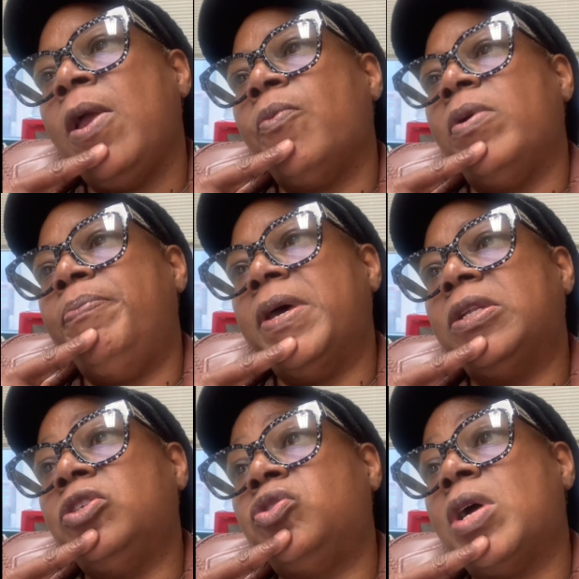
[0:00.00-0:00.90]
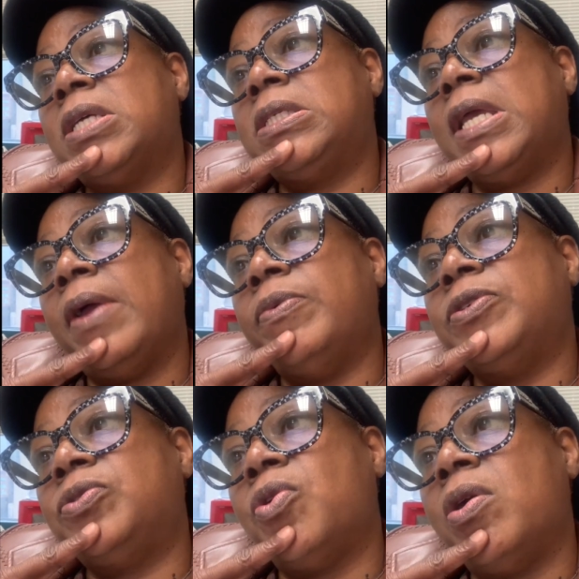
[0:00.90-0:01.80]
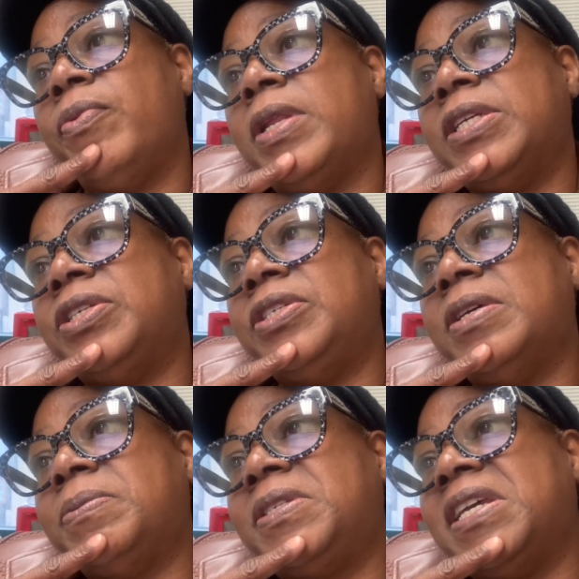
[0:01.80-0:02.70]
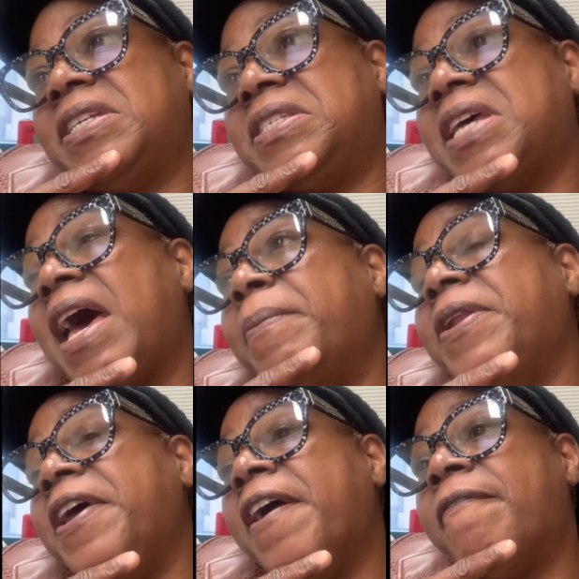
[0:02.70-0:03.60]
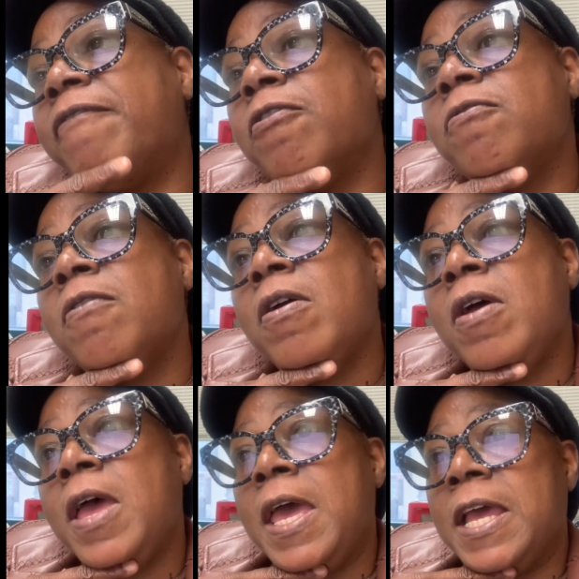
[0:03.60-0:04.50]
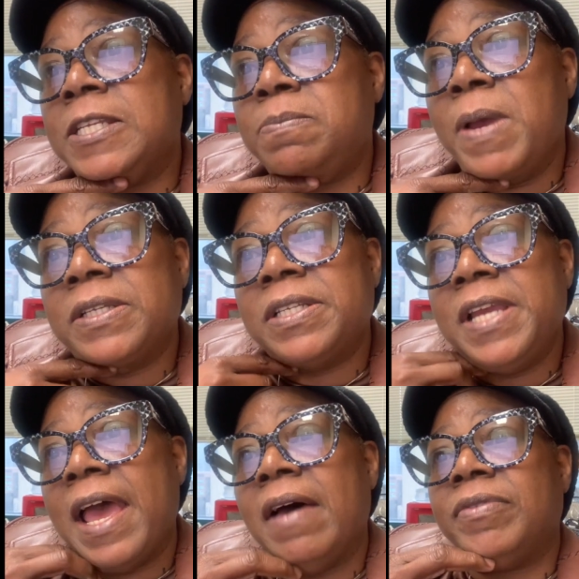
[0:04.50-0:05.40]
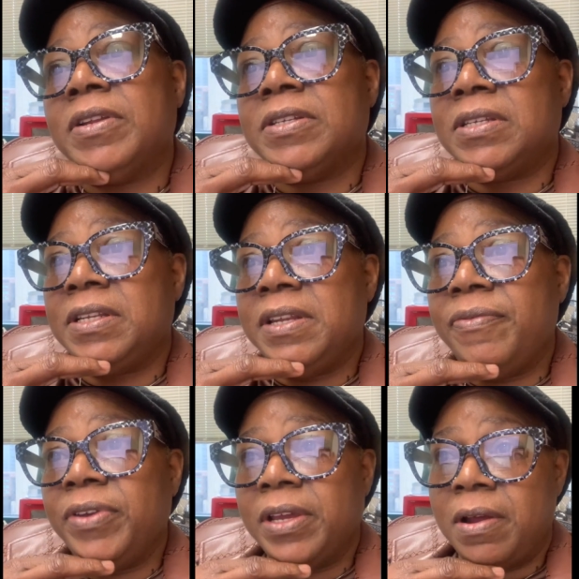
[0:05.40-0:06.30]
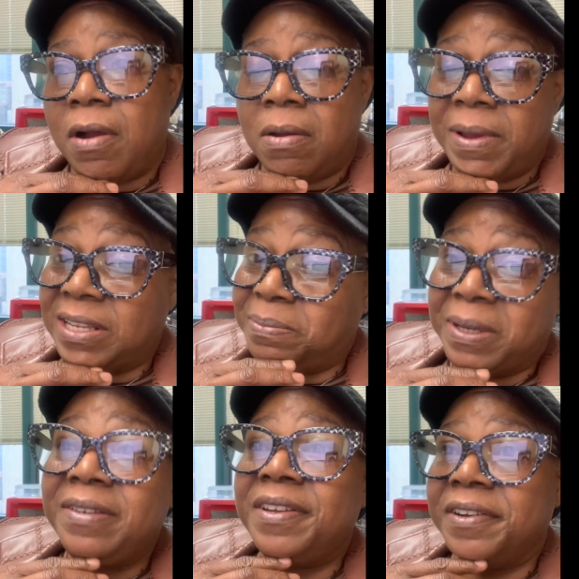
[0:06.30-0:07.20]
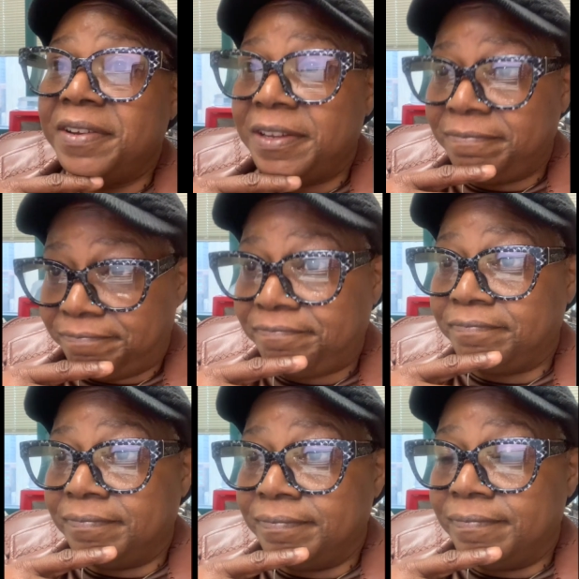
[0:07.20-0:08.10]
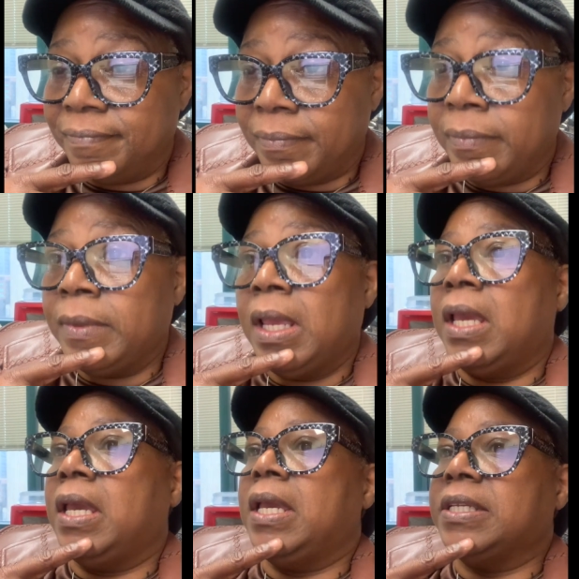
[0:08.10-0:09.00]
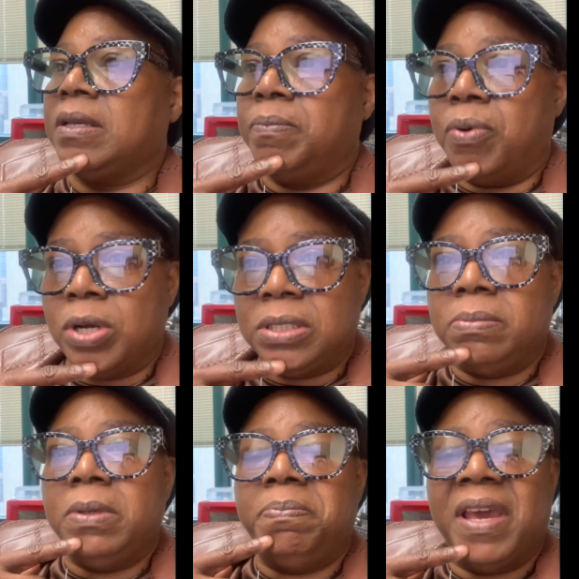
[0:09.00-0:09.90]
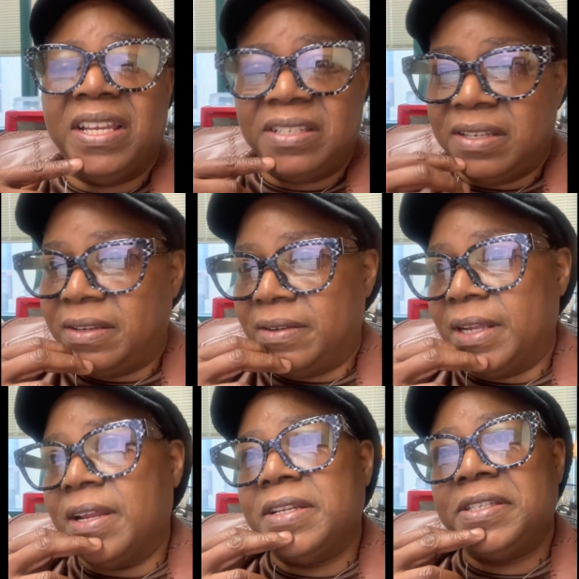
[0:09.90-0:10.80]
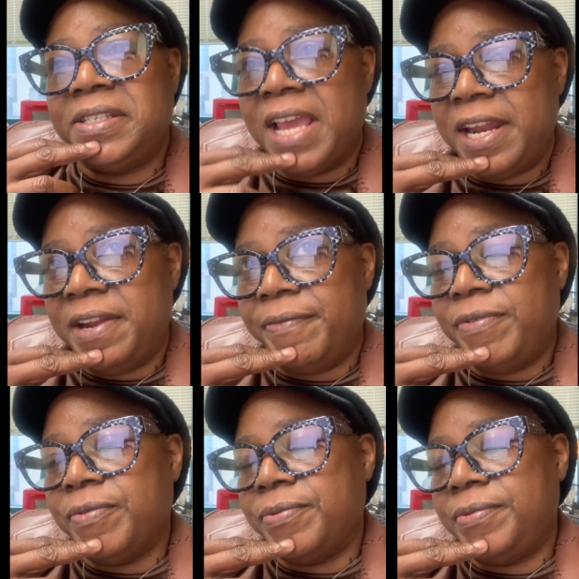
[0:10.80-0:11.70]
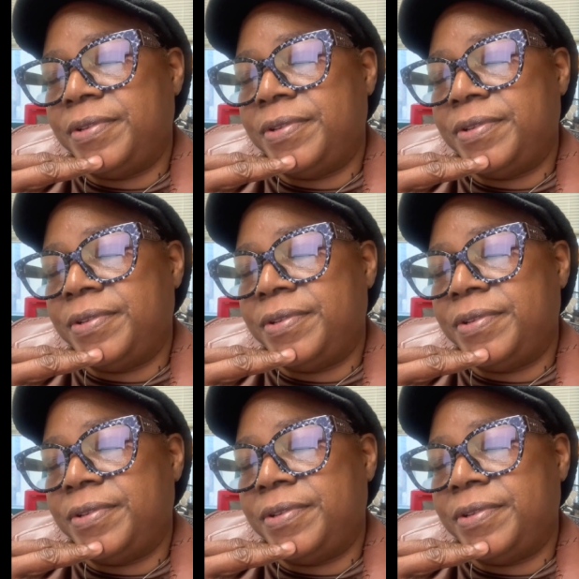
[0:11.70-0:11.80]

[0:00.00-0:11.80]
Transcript: Rebuilding trust and restoring relationships takes time and effort, especially after the significant harm has been done. It's important to be patient and understanding if you